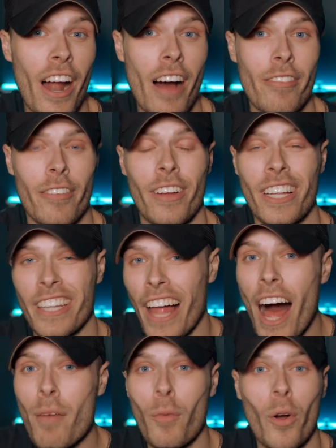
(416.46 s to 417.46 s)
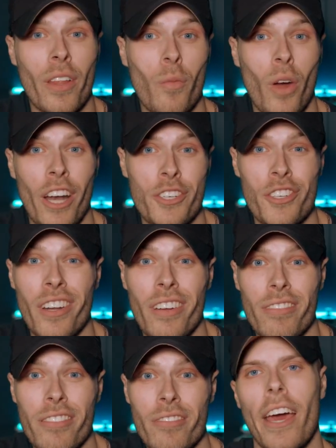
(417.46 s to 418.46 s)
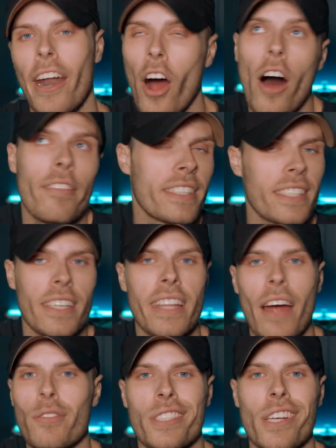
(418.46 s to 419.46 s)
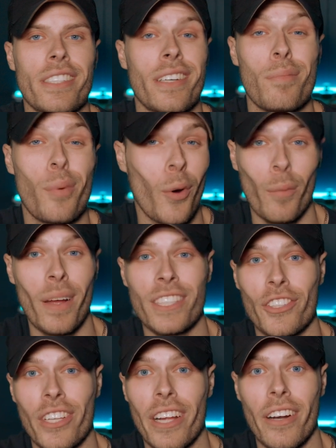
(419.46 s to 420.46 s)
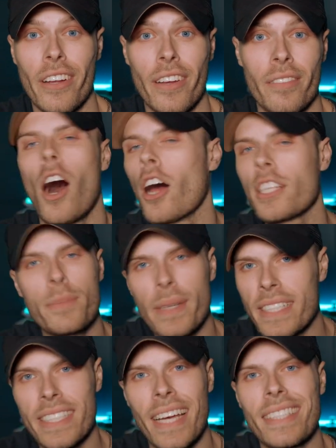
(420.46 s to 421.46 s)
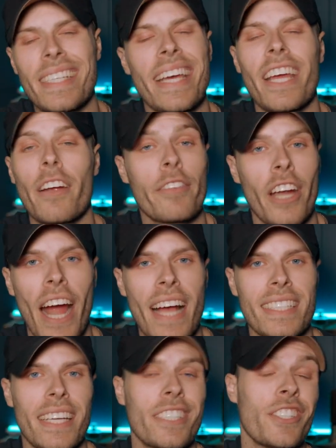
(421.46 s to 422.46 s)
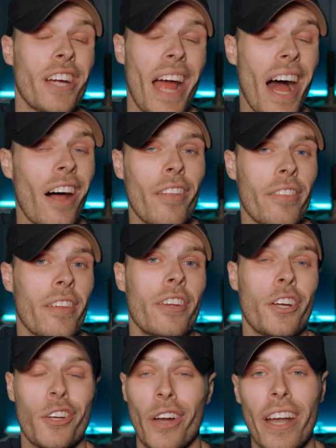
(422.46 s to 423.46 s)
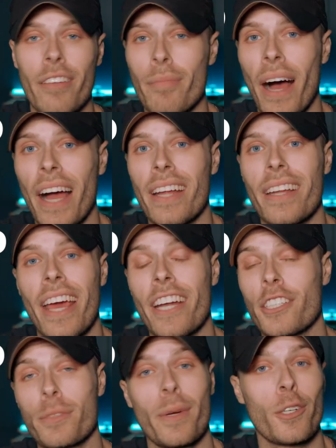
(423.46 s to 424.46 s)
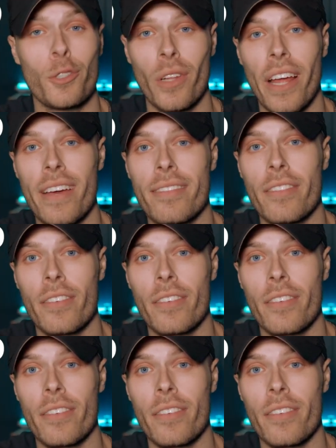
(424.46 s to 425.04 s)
off of a lot more than what I should have. And obviously that resulted in poor mental clarity. All this being said, take care of your assets, your health, your creative mind, and your spiritual life.